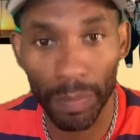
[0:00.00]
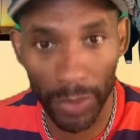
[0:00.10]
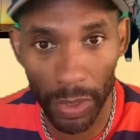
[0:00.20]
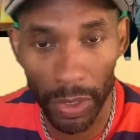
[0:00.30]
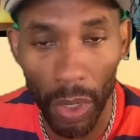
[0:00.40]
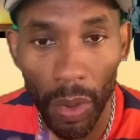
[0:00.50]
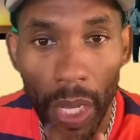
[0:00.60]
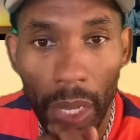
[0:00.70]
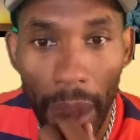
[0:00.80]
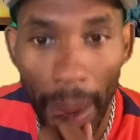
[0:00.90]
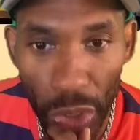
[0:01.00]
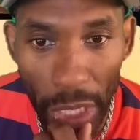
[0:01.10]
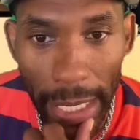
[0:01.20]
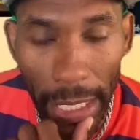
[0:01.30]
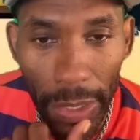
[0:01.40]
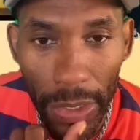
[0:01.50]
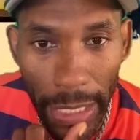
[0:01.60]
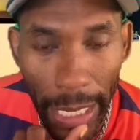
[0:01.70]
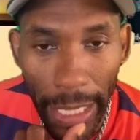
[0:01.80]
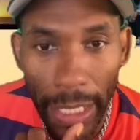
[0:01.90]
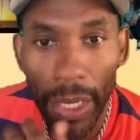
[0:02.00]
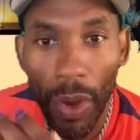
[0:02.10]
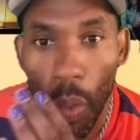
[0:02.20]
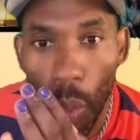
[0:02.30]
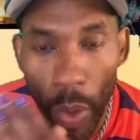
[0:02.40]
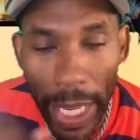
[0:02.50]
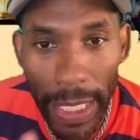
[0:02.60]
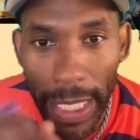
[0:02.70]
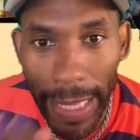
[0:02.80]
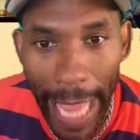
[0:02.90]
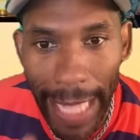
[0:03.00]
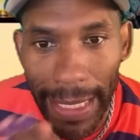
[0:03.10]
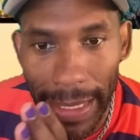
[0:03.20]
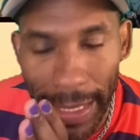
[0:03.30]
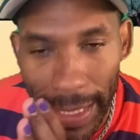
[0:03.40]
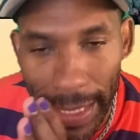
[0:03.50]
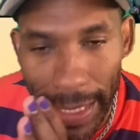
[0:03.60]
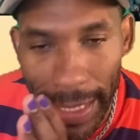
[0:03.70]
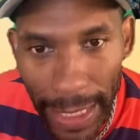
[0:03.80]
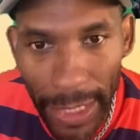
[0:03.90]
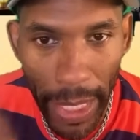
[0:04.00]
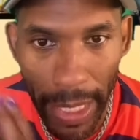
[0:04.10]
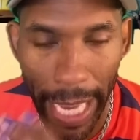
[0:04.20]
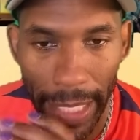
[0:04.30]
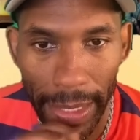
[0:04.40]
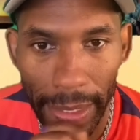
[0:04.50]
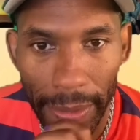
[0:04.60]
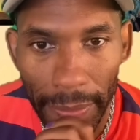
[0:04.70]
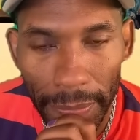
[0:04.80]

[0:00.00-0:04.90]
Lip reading: So I'm trying to understand, when did that cease to be the case?